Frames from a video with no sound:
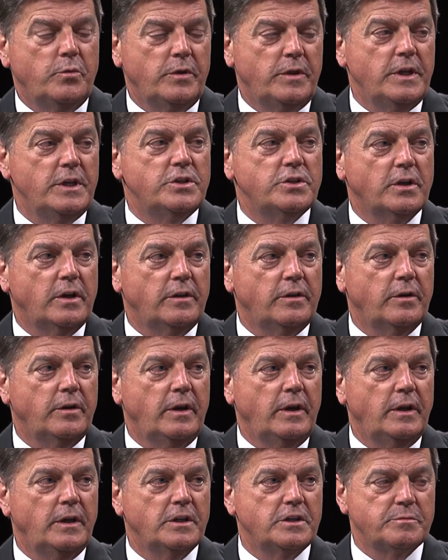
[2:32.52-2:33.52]
with each other
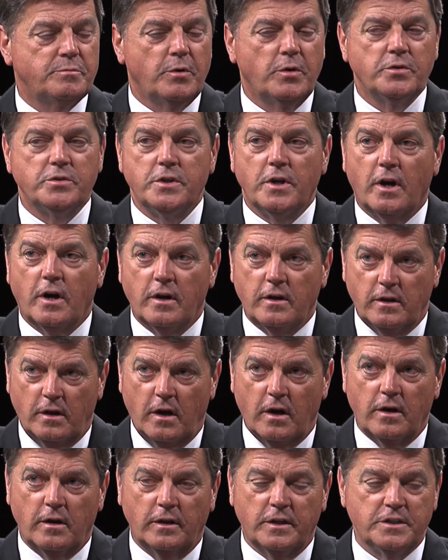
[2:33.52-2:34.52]
in exposing
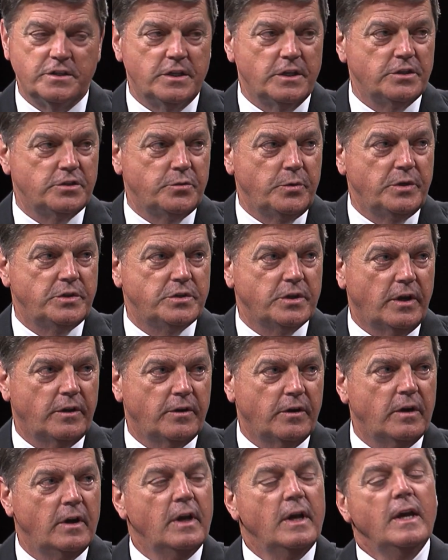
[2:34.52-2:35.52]
our listings to each
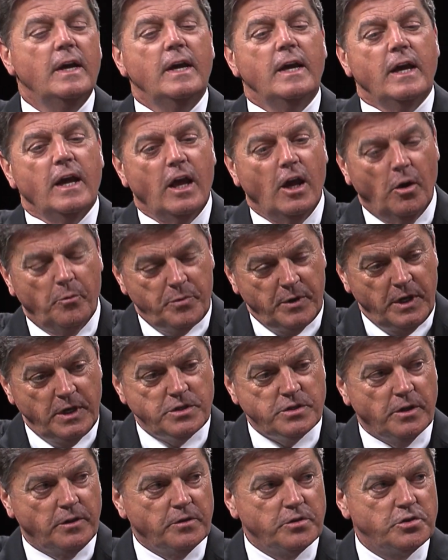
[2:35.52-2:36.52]
other, helping
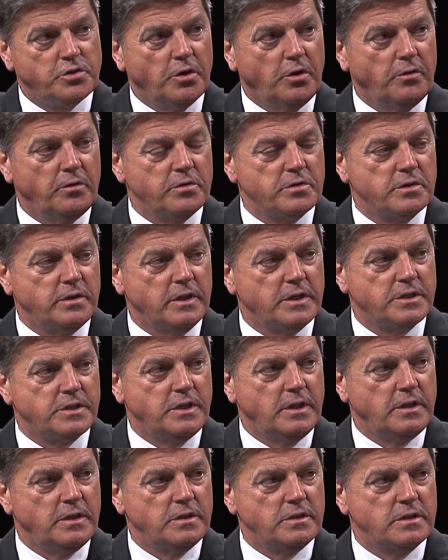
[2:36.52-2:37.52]
each other show those
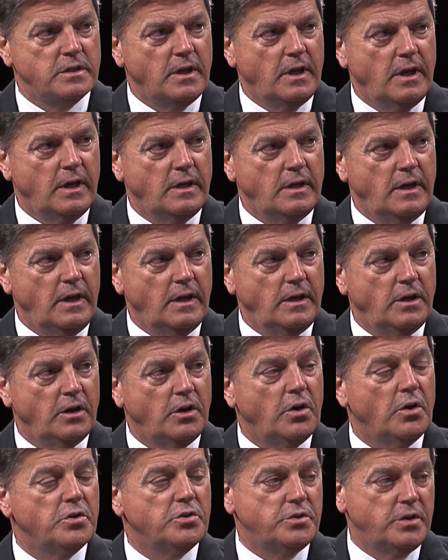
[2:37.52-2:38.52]
listings, and
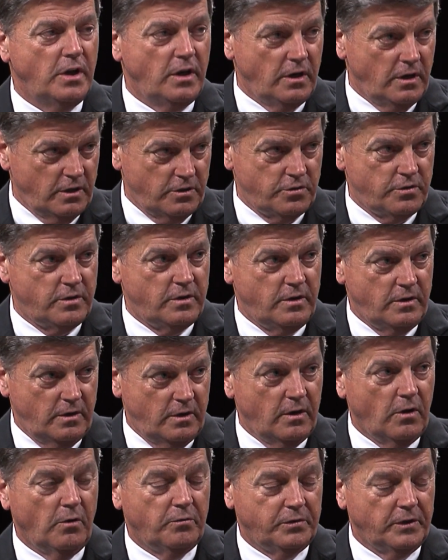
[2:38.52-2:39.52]
negotiating
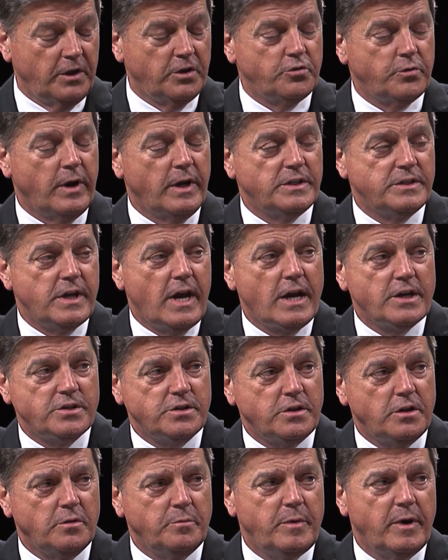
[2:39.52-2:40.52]
hopefully a
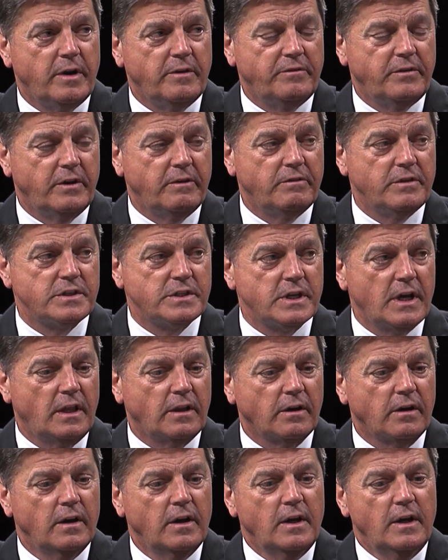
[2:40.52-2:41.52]
transaction to the benefit of the seller.